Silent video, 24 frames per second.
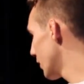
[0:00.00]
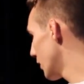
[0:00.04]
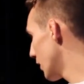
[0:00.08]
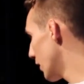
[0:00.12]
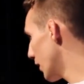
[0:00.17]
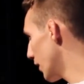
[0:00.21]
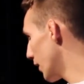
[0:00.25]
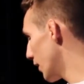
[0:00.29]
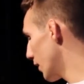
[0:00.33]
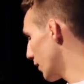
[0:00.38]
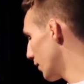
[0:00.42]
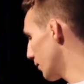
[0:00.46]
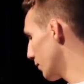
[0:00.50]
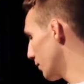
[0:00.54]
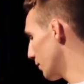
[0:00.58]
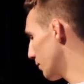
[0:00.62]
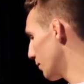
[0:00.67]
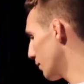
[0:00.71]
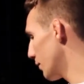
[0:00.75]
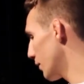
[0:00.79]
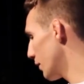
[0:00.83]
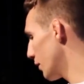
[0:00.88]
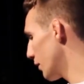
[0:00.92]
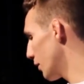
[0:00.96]

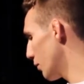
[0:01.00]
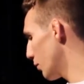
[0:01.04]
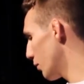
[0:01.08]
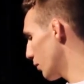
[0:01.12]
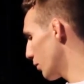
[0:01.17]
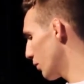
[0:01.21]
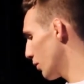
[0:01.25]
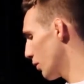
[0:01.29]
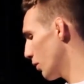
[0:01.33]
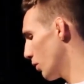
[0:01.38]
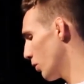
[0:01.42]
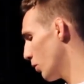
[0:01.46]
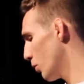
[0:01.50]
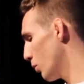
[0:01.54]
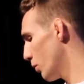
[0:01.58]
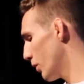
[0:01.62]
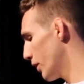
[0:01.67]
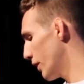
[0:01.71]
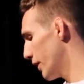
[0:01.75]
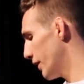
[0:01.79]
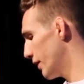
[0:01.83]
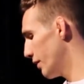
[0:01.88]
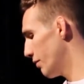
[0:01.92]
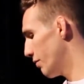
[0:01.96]
The whole
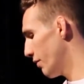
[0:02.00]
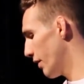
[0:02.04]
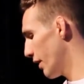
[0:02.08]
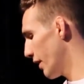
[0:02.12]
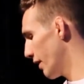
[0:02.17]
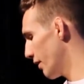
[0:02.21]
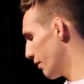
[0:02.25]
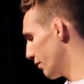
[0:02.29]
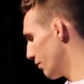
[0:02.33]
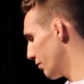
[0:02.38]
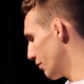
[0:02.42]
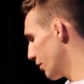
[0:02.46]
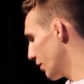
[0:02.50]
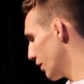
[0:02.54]
185